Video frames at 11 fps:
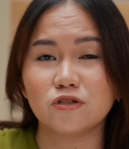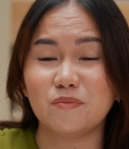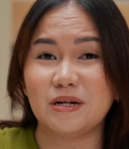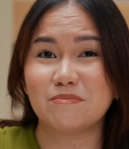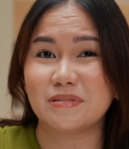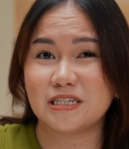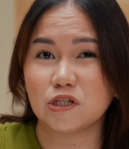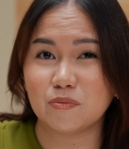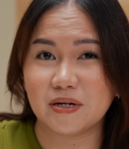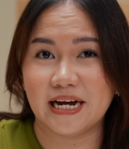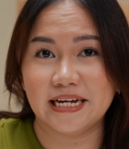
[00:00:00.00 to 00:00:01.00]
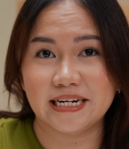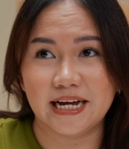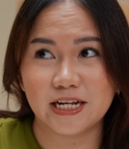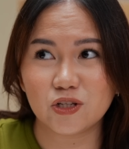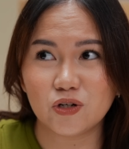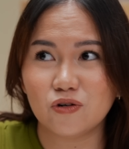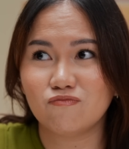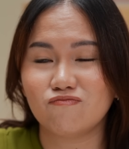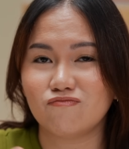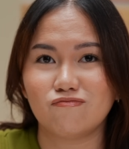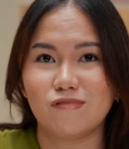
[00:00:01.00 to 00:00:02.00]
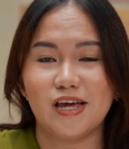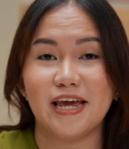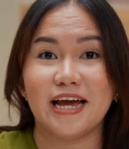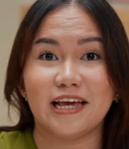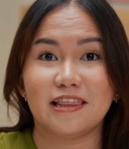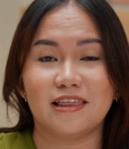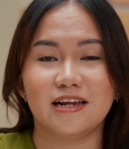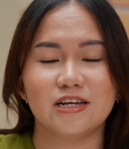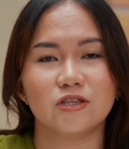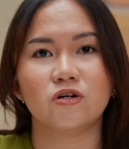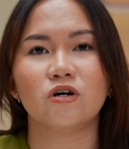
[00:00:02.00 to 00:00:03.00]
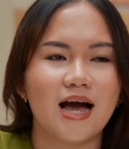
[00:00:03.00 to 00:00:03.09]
zoom lang ba siya gumagana? Itong AI thing na to.